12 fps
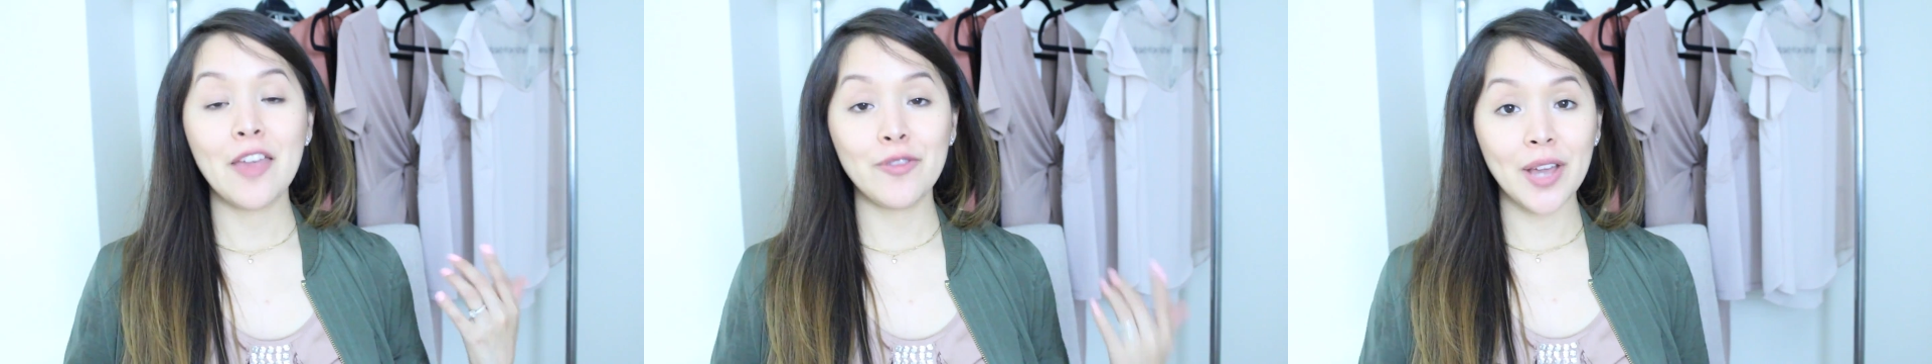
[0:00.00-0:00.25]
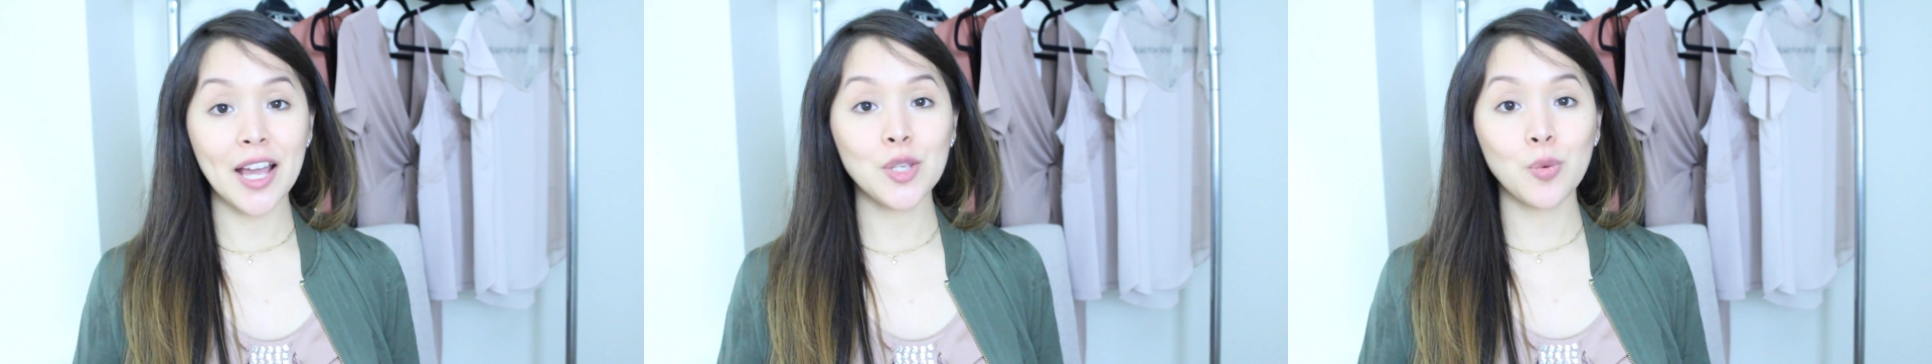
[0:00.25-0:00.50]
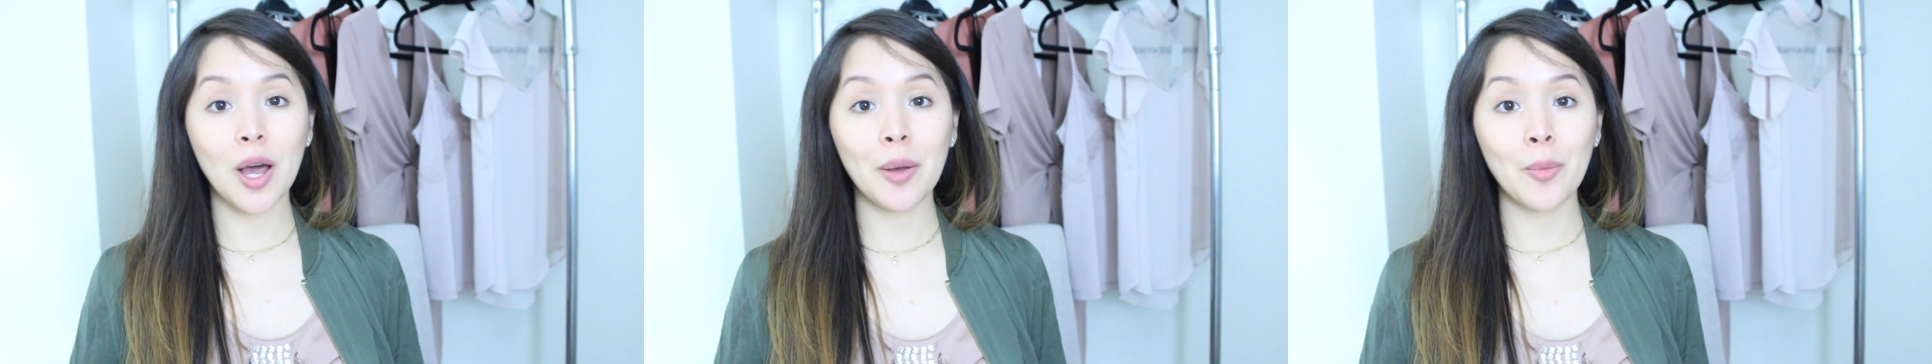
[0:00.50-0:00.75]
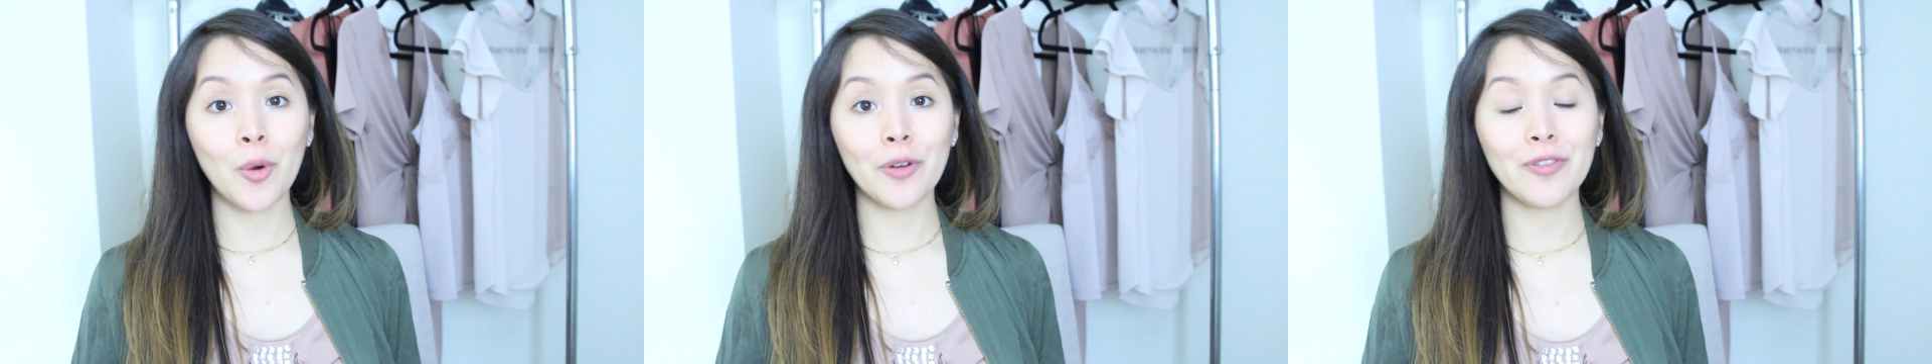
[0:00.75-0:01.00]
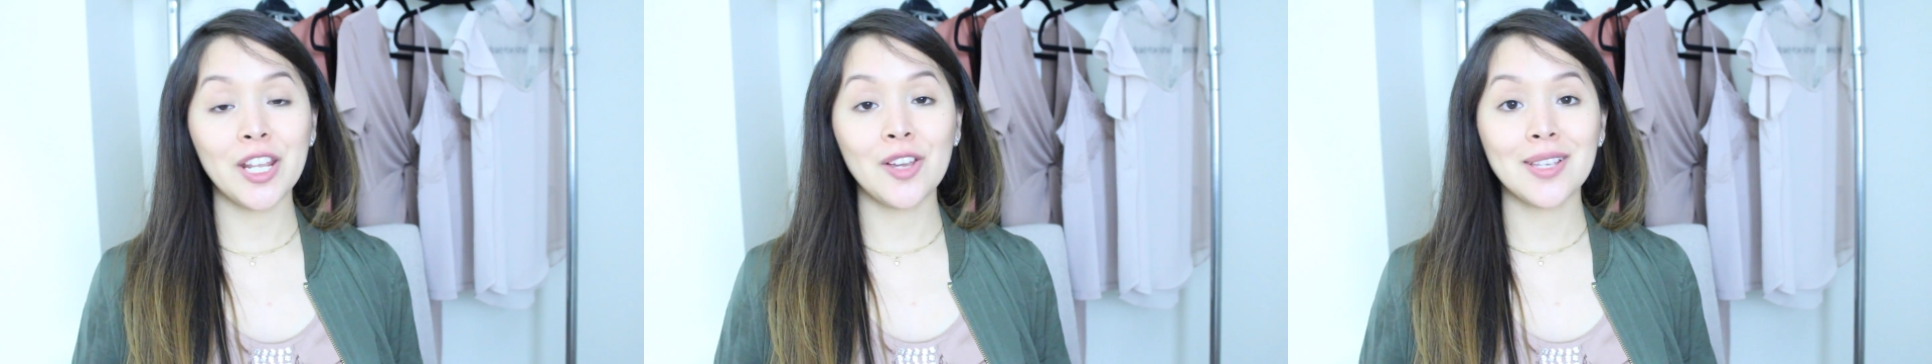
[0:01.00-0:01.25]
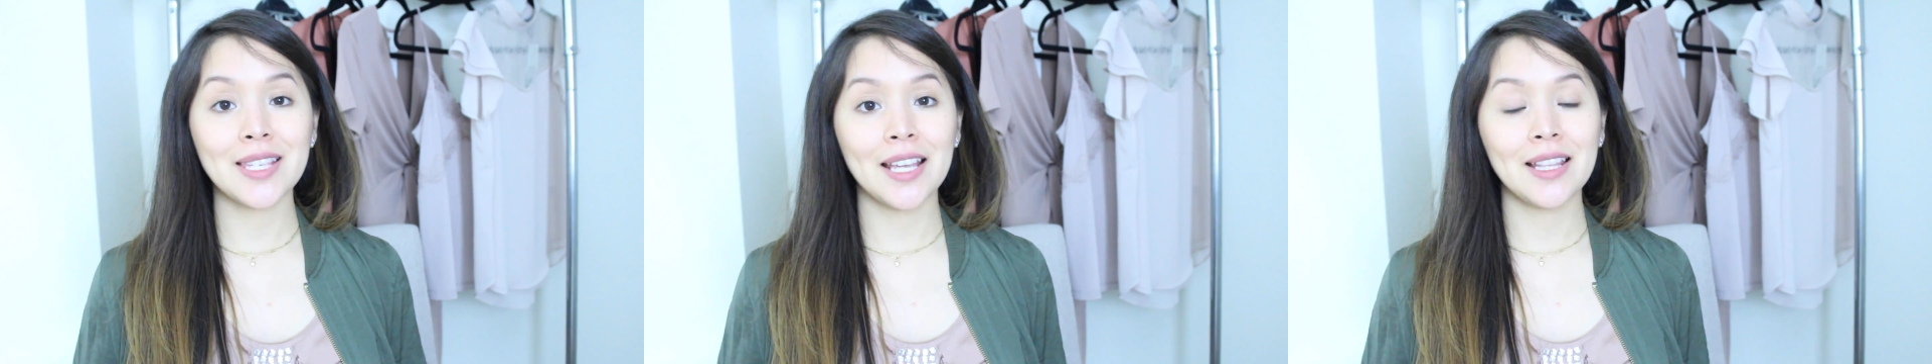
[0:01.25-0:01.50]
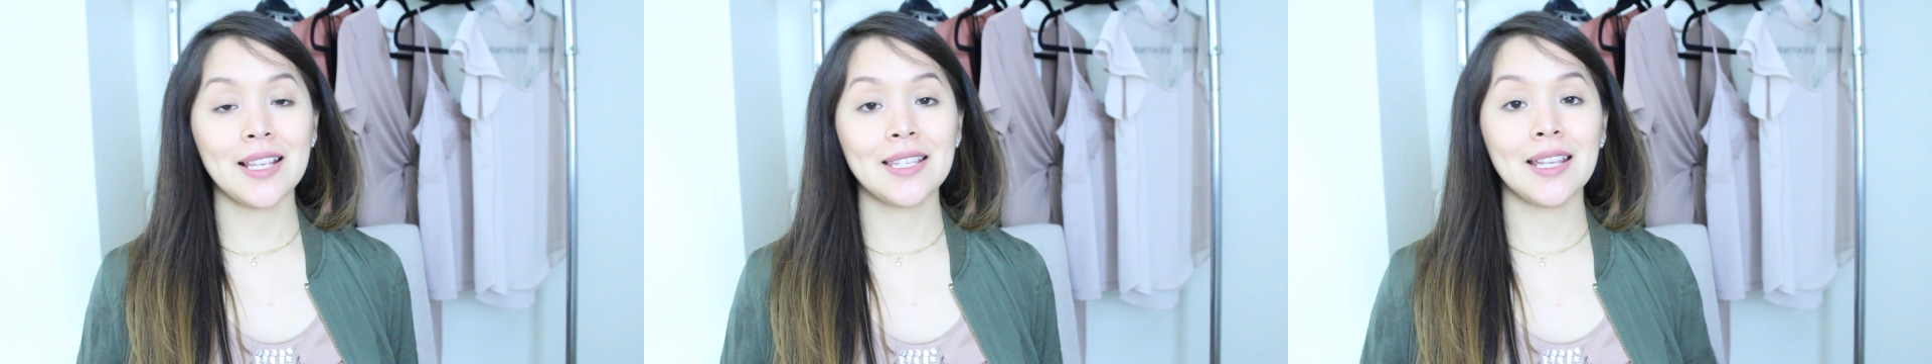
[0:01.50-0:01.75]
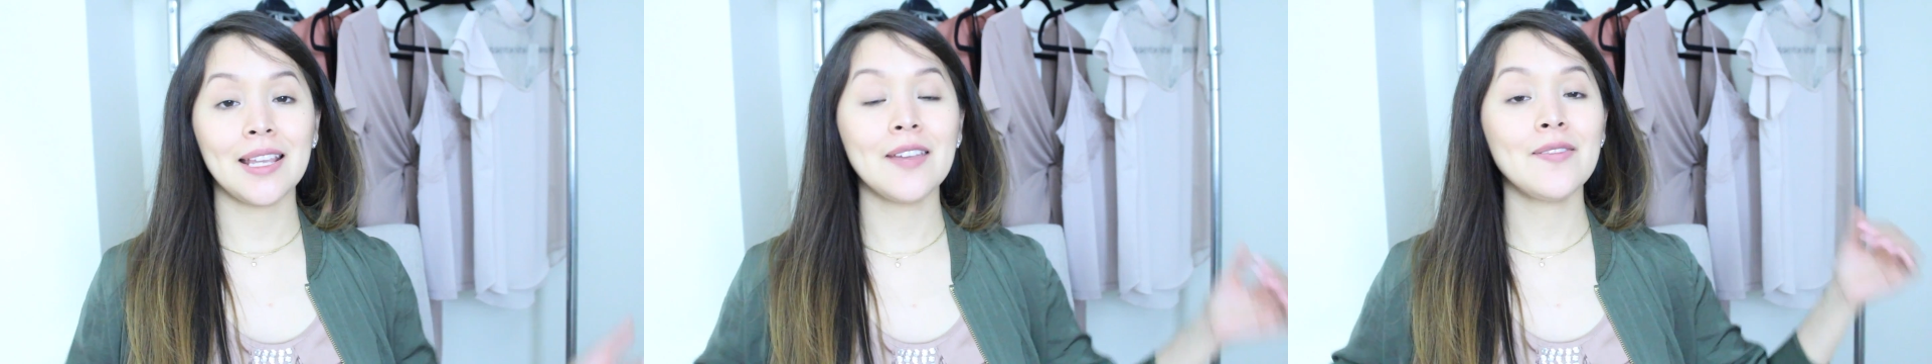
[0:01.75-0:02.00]
If you guys want more videos like this,
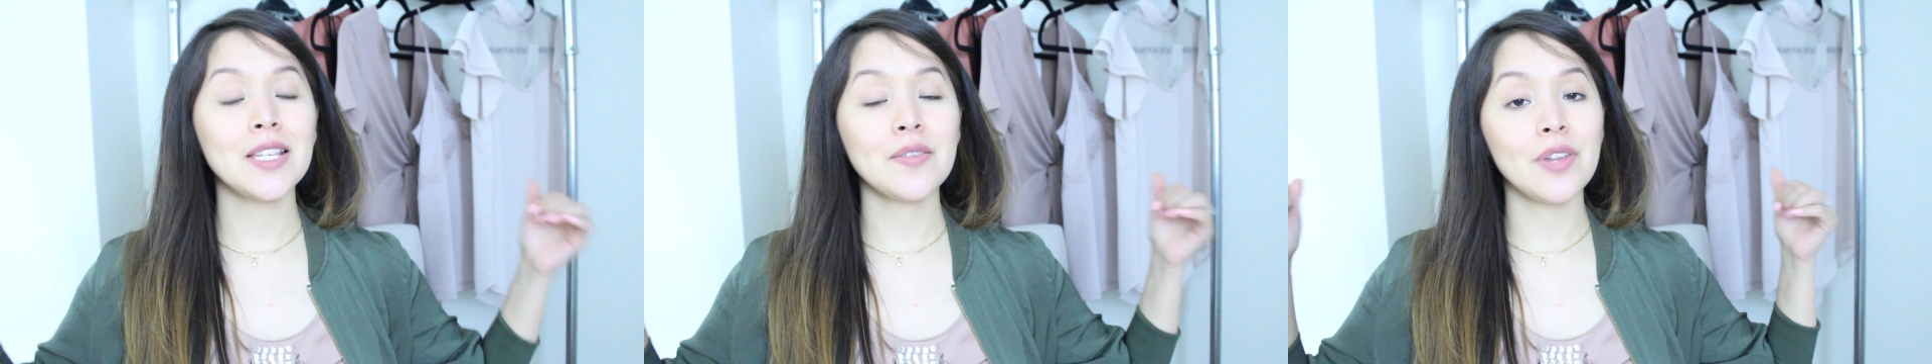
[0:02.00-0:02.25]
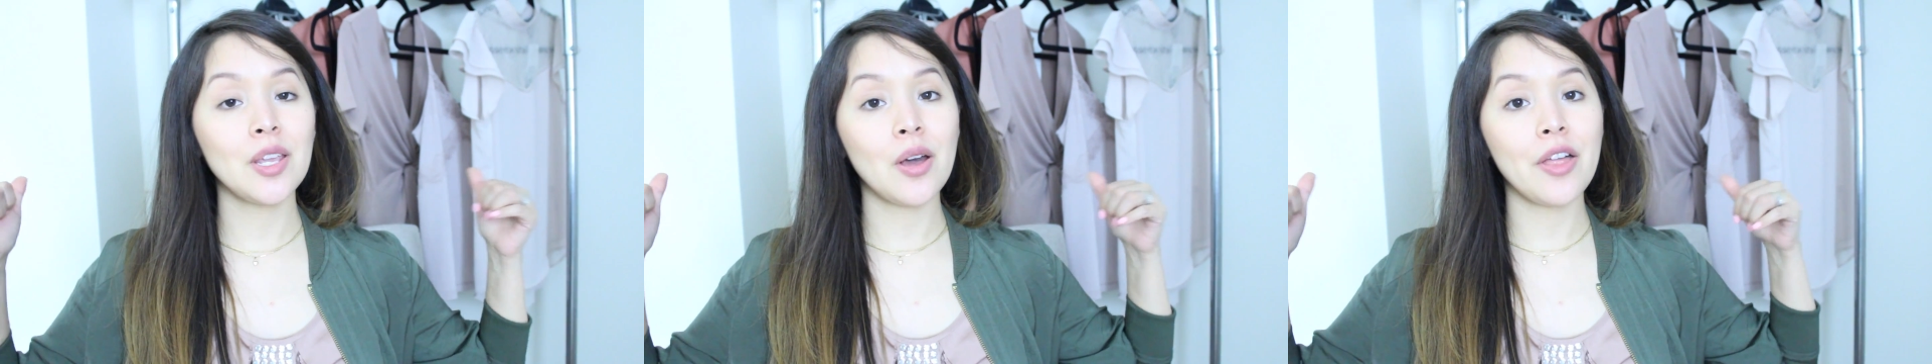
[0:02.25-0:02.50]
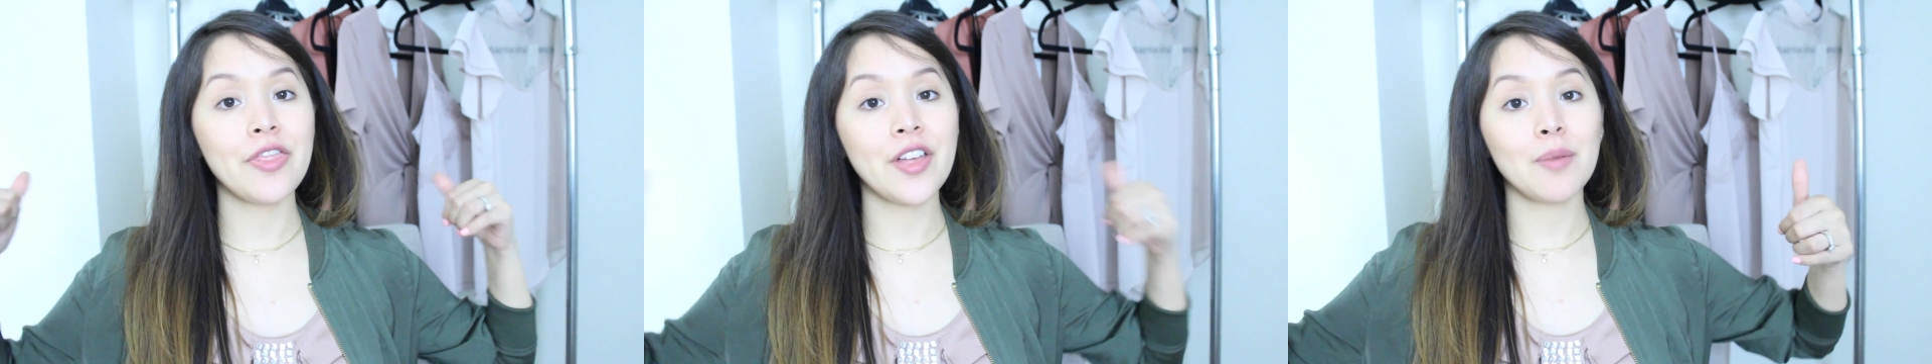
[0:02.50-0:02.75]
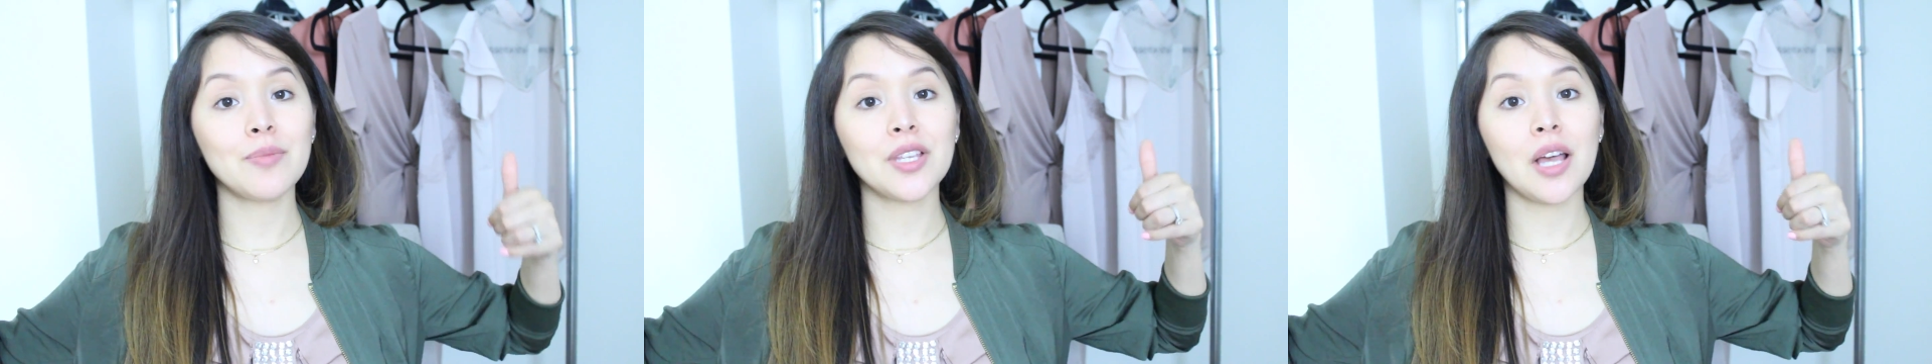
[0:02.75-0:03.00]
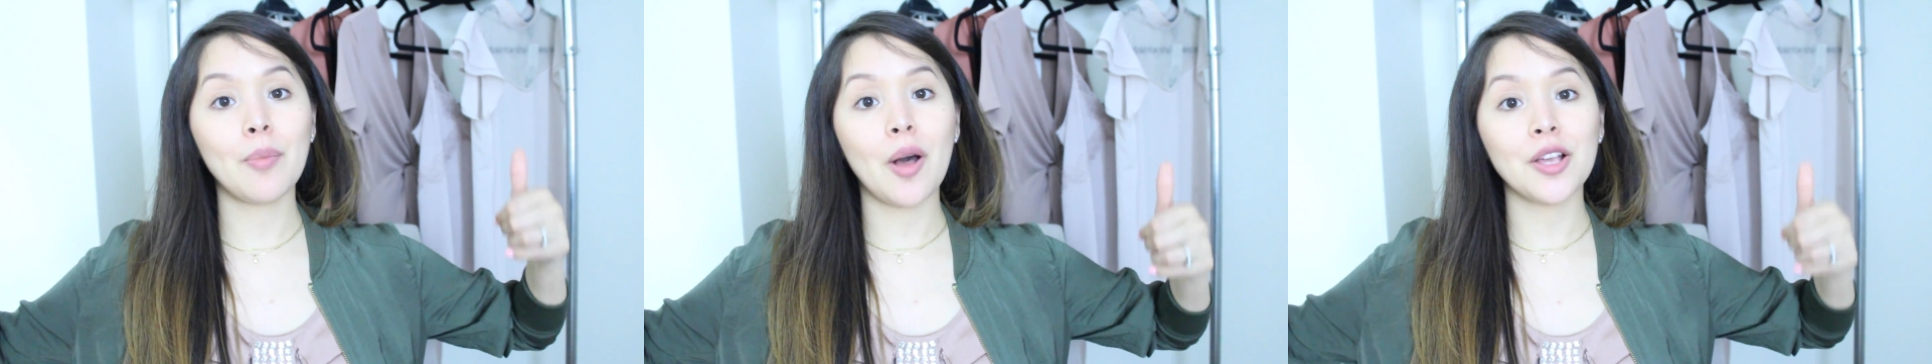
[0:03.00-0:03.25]
then give this video a thumbs up.